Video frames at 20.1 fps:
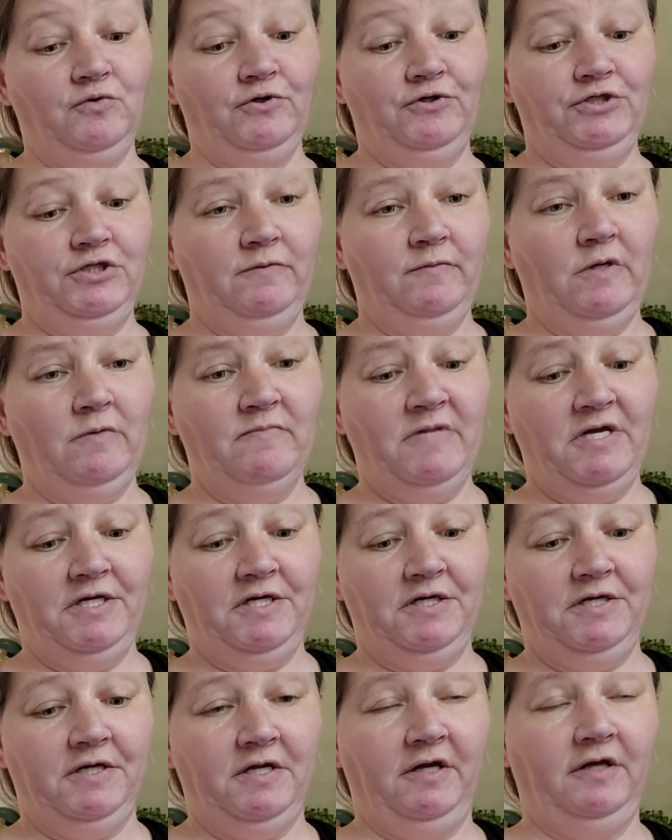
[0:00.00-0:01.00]
going to be
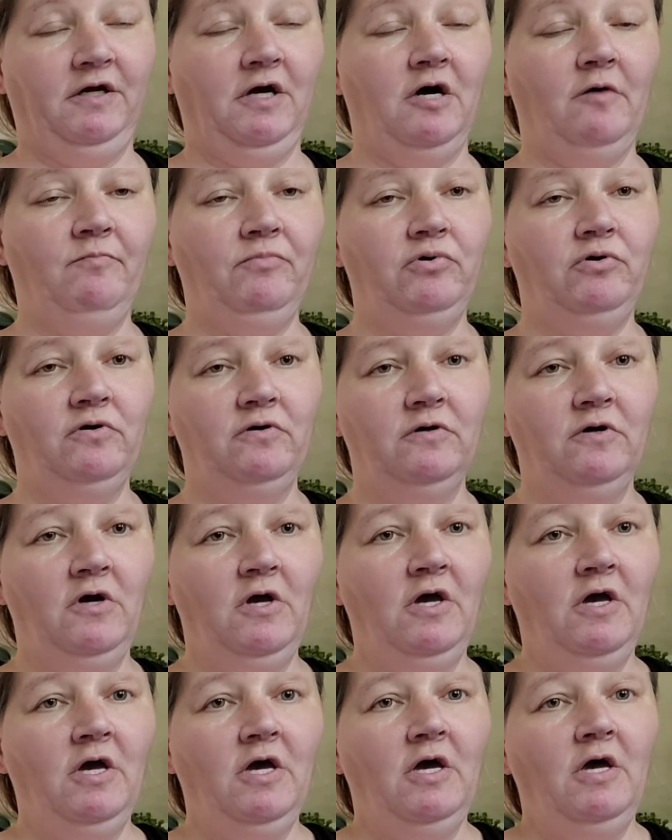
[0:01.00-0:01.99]
making a couple
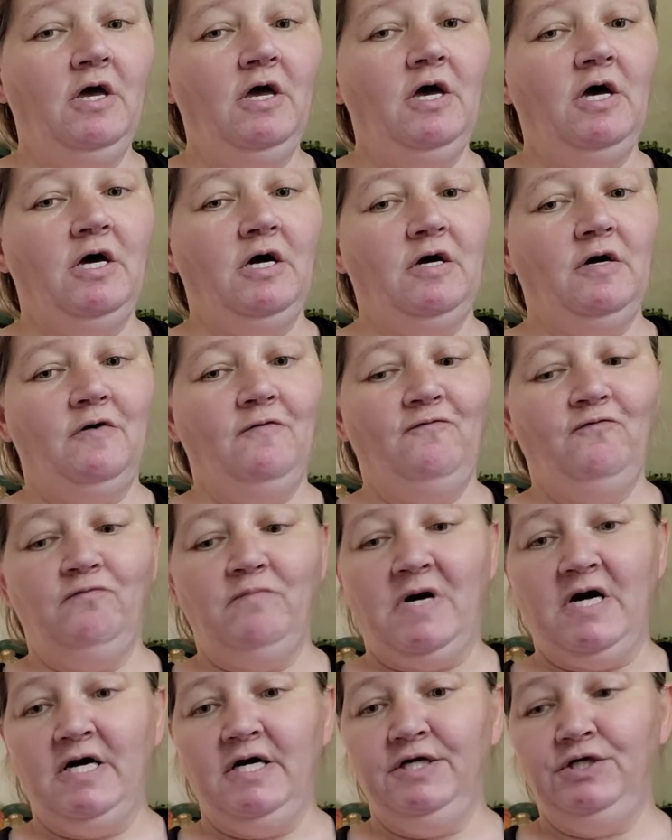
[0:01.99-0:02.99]
of
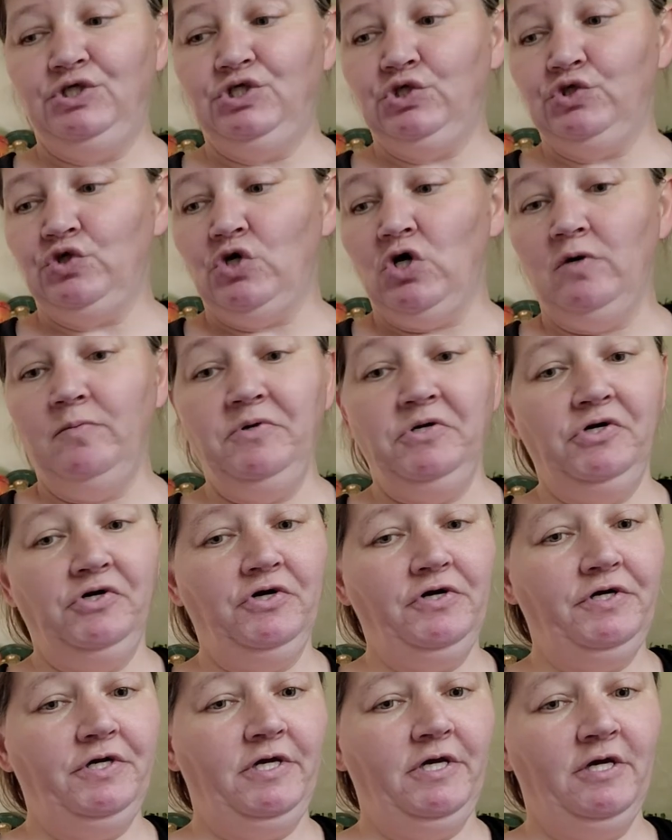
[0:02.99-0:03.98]
my
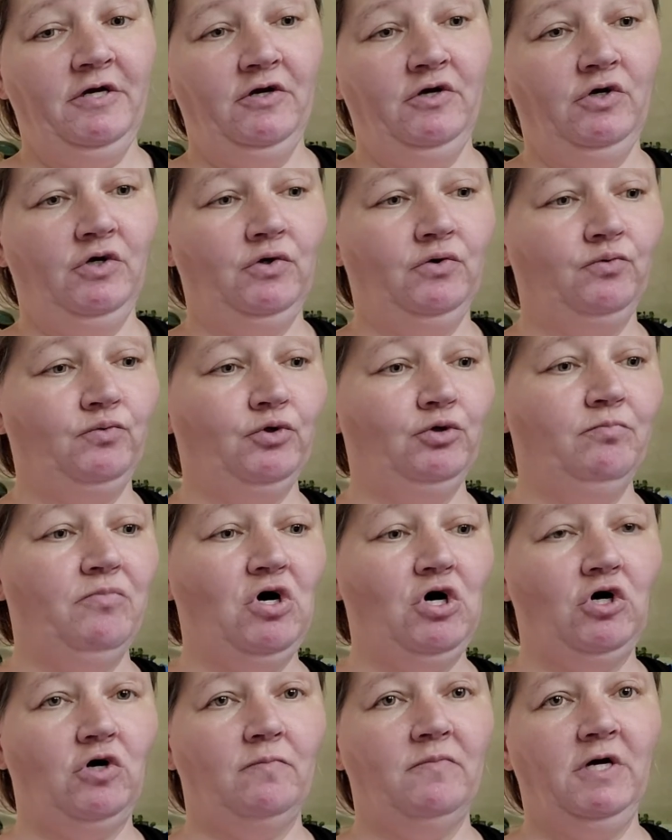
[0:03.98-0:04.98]
strawberry
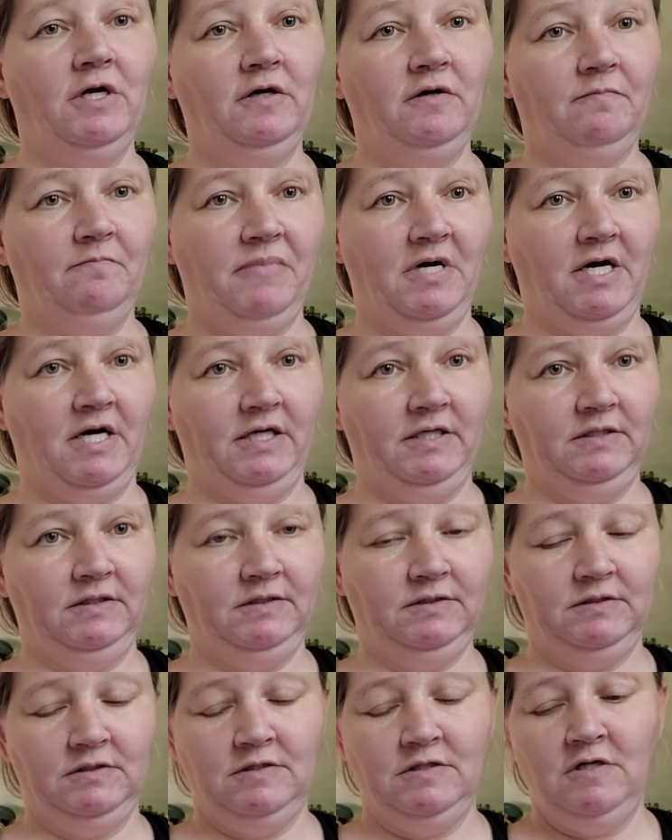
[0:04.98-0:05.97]
rhubarb
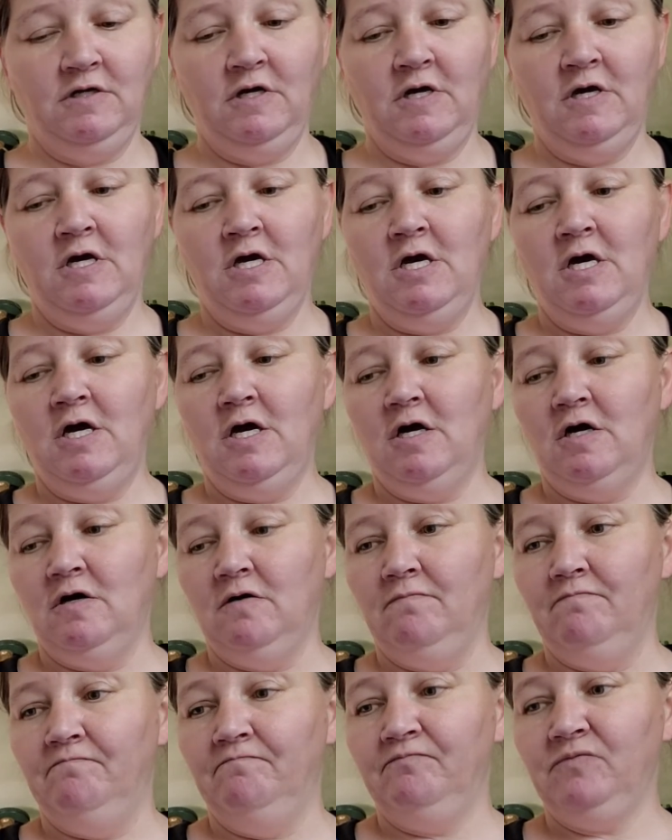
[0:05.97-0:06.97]
pies.
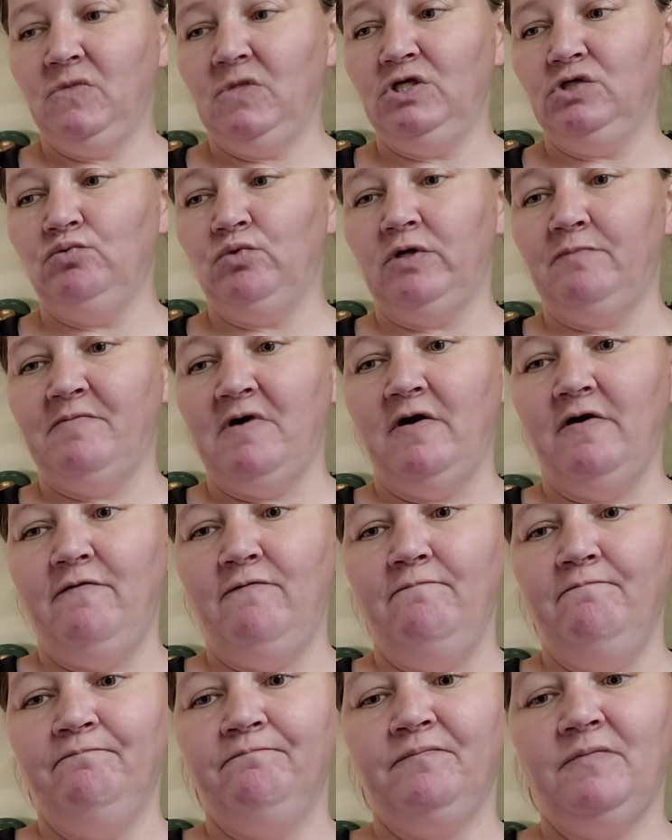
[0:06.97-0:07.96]
It's one of my
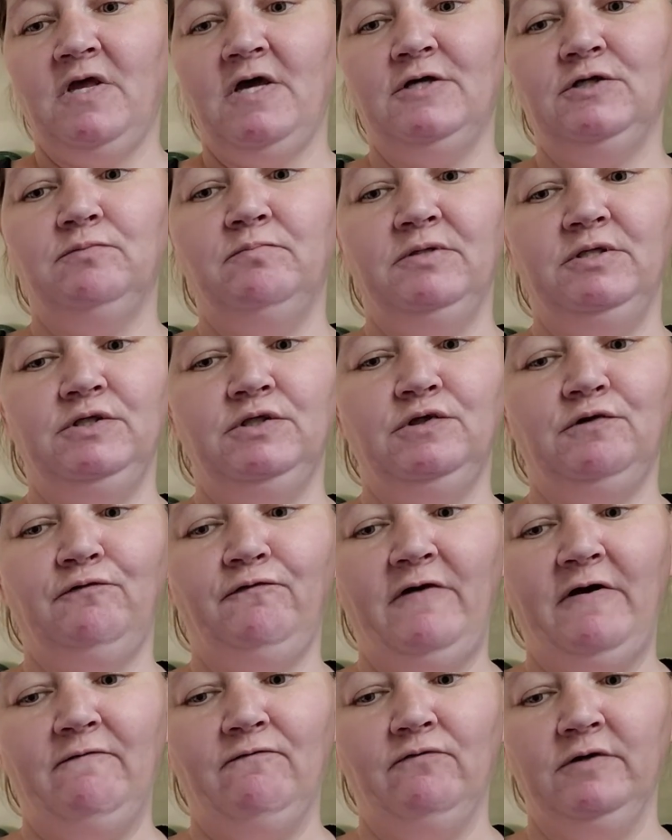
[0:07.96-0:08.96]
husband's
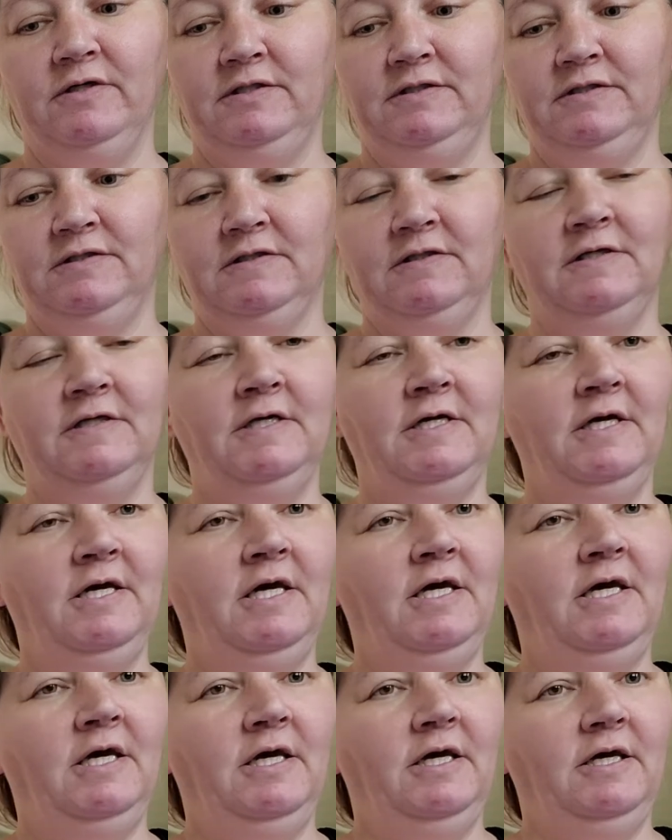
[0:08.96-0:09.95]
favorites,
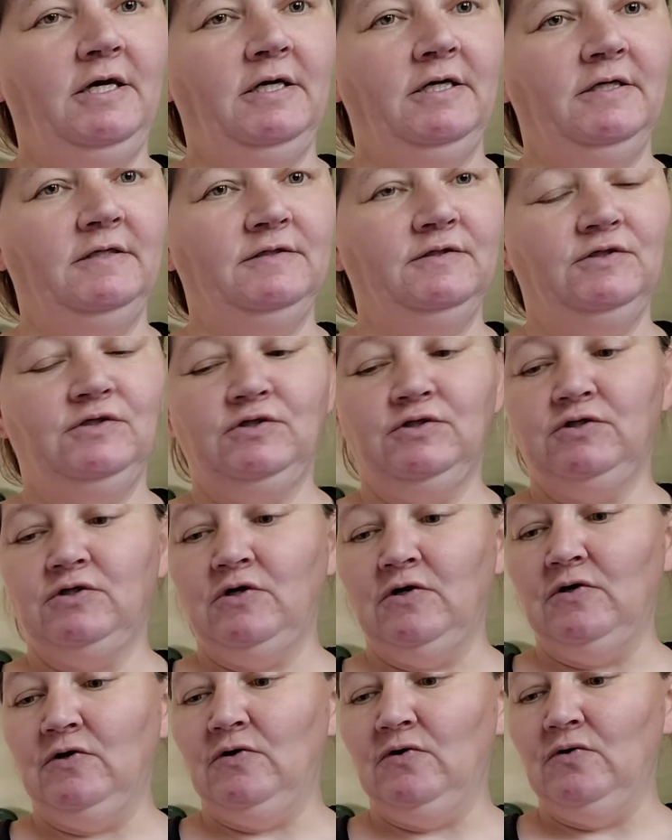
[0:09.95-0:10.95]
and
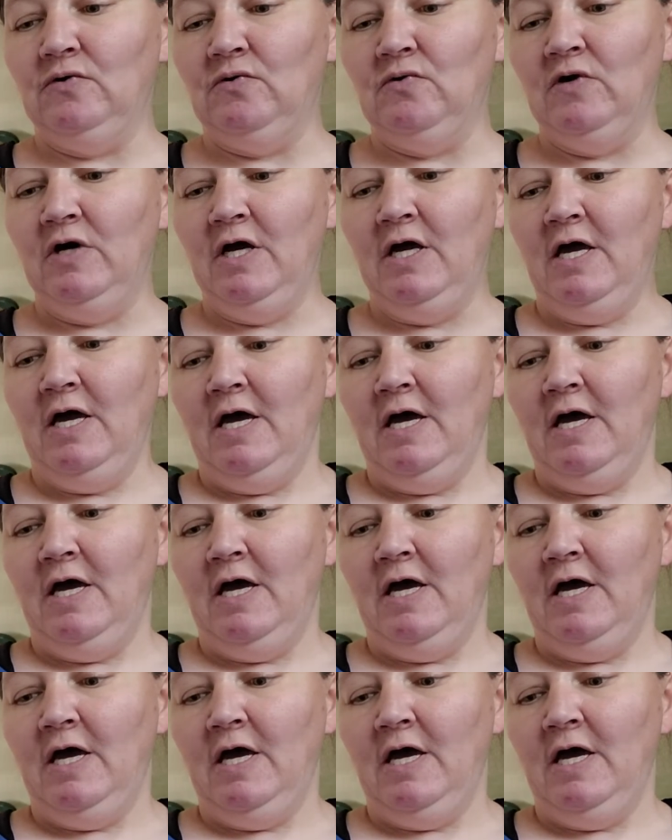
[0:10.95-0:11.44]
so